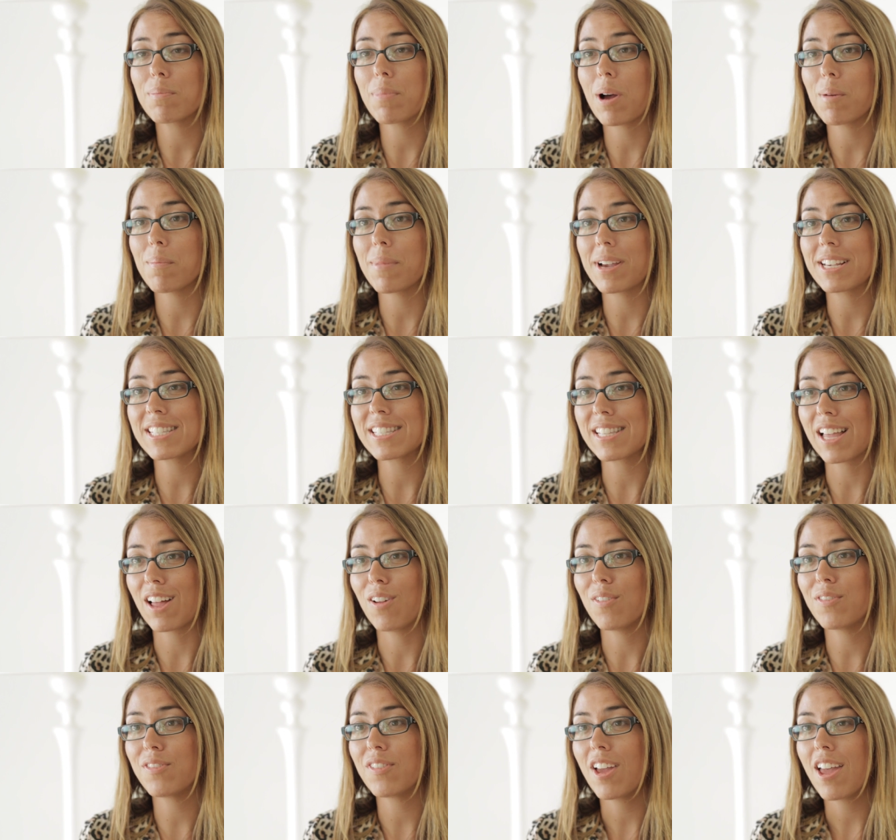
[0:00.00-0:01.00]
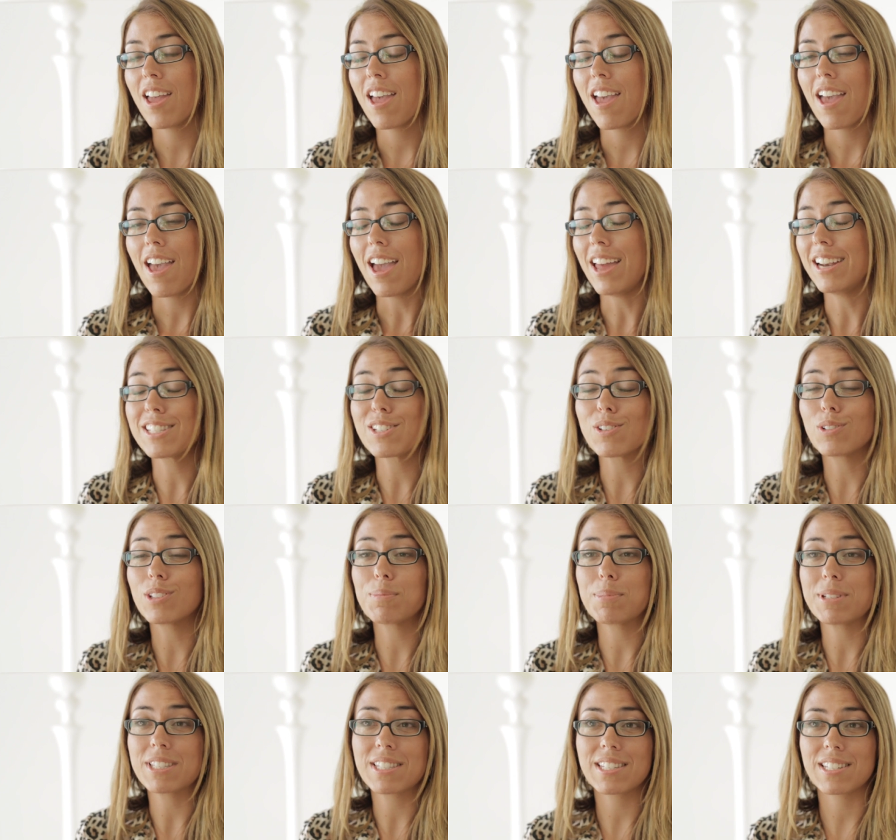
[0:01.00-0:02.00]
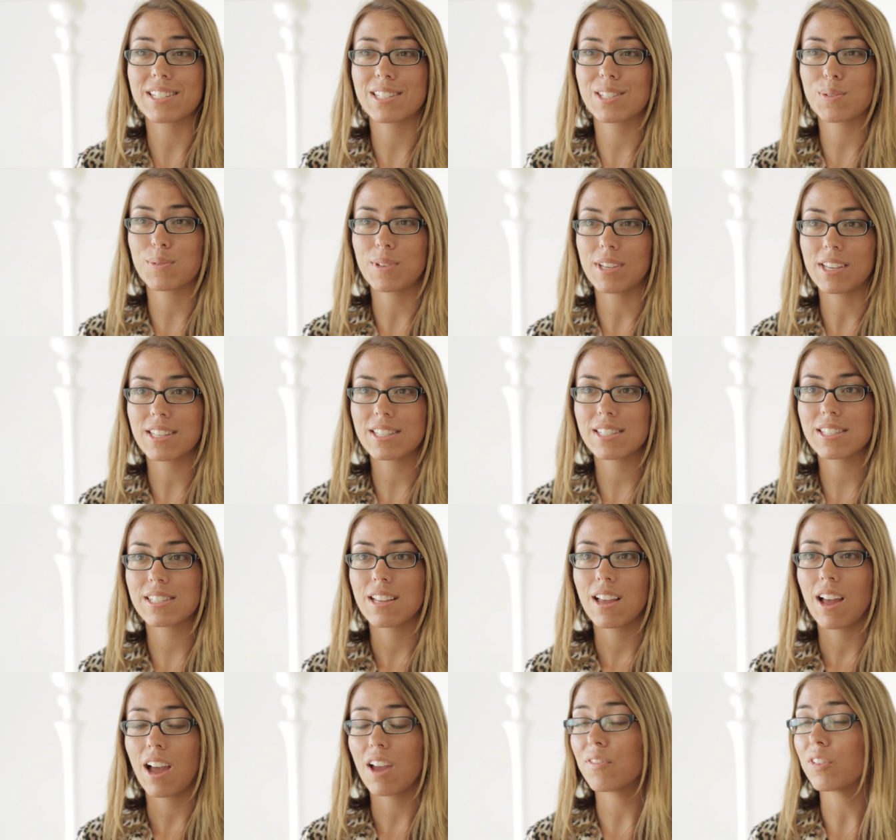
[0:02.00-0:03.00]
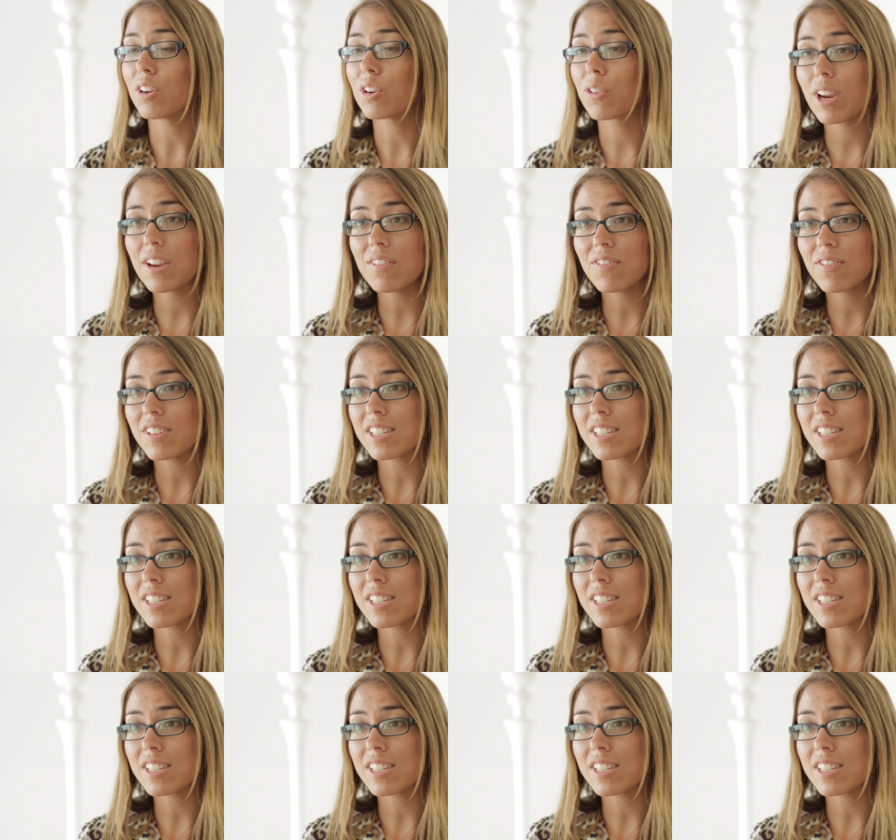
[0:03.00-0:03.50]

about myself, and it's only been 6 weeks. I feel great